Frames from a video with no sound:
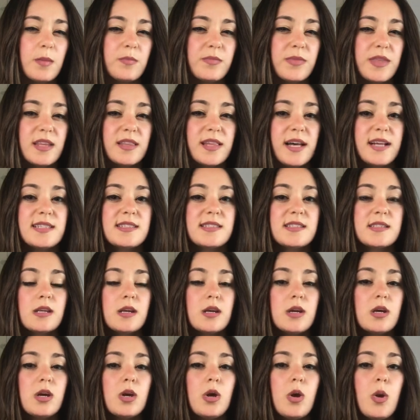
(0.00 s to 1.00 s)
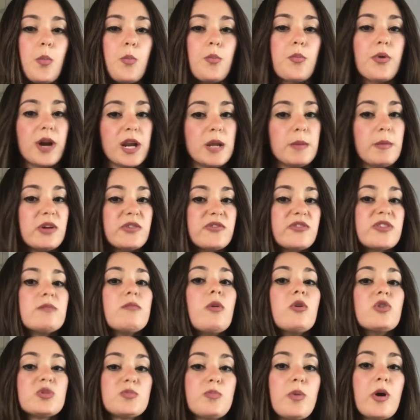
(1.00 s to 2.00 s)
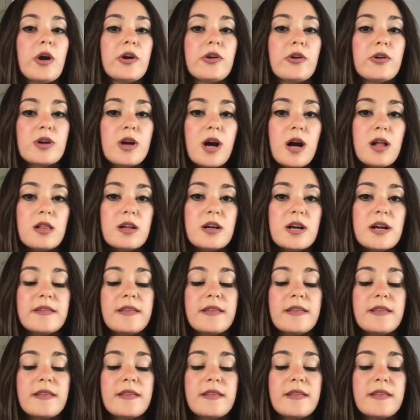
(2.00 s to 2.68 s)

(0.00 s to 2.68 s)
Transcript: something that's pretty much for the most part your color,